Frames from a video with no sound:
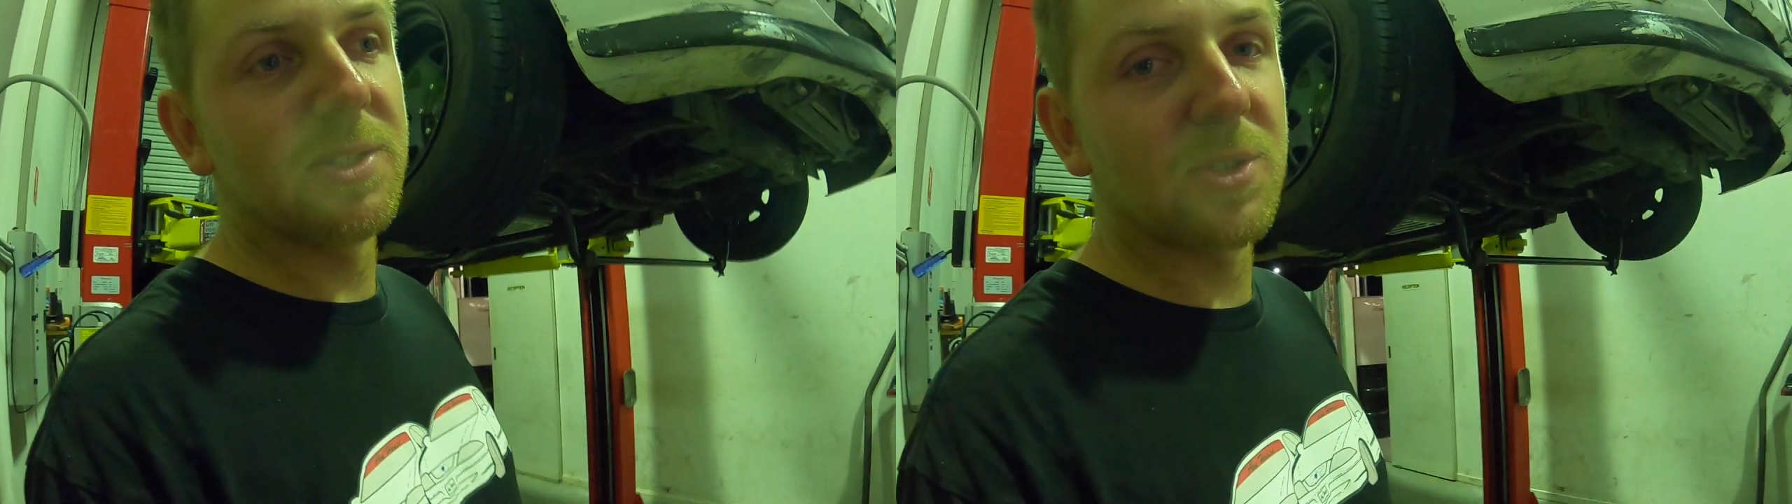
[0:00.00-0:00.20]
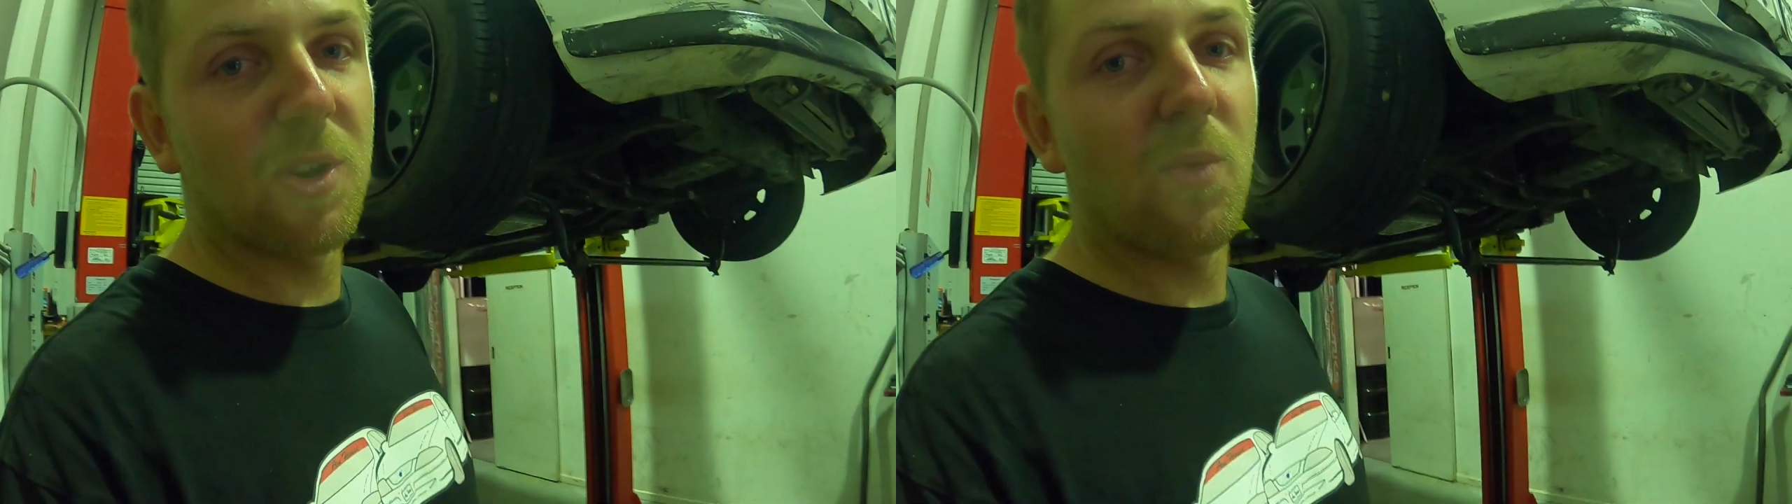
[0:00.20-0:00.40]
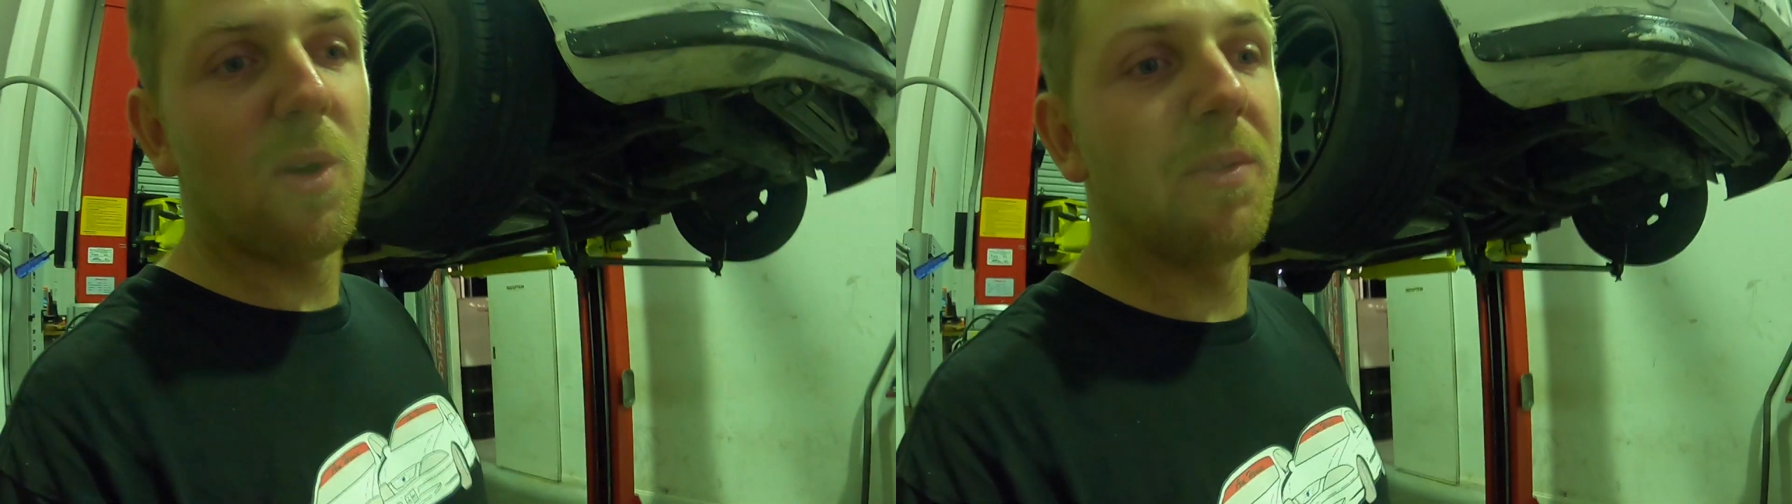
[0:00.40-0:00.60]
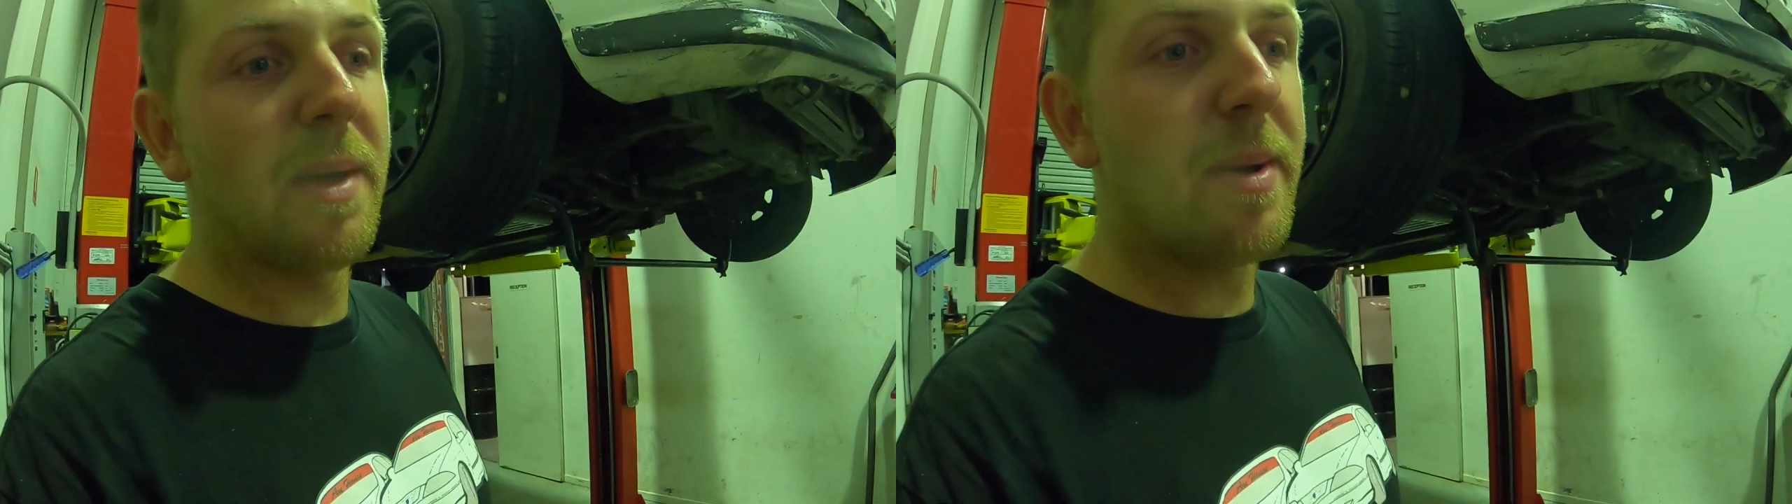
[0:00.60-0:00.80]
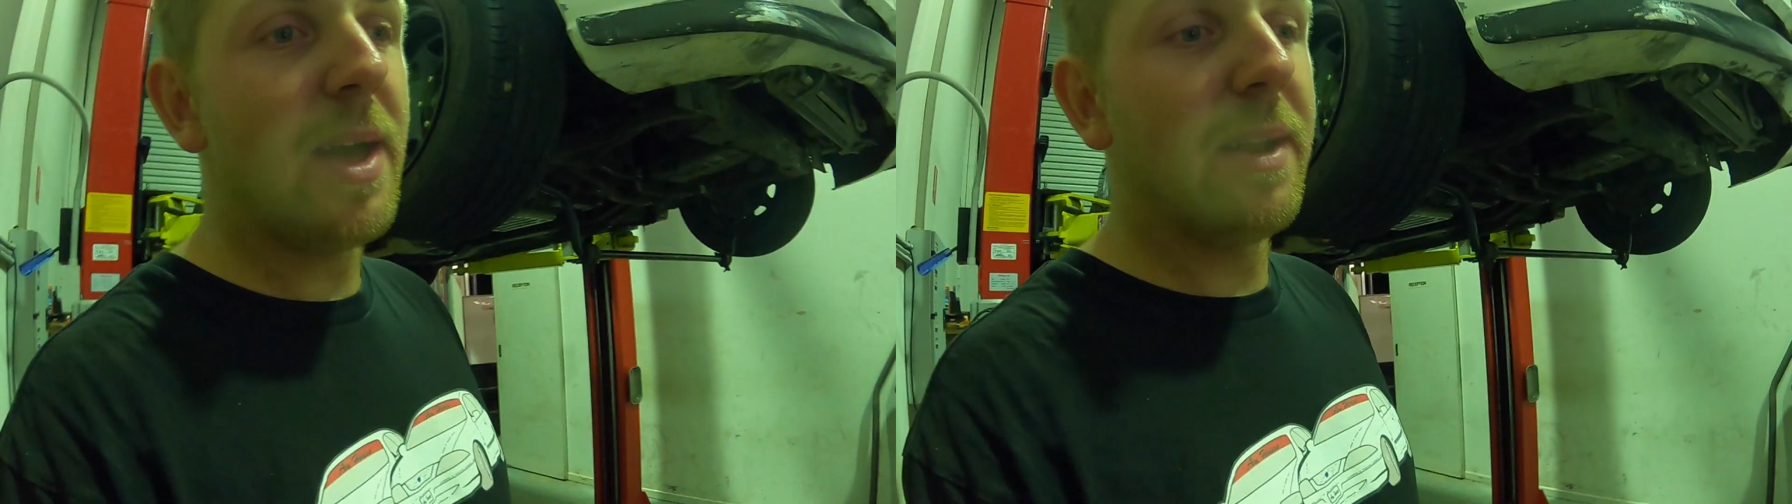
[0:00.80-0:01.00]
Just got to roll
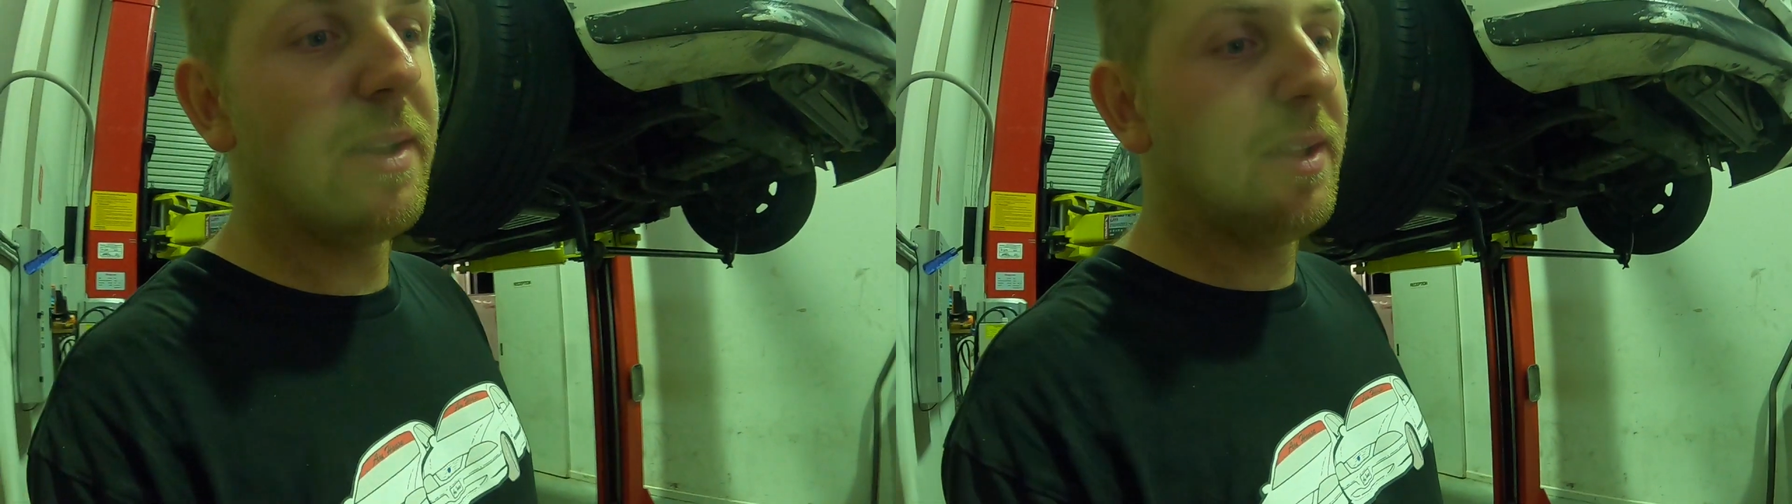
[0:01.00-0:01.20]
them out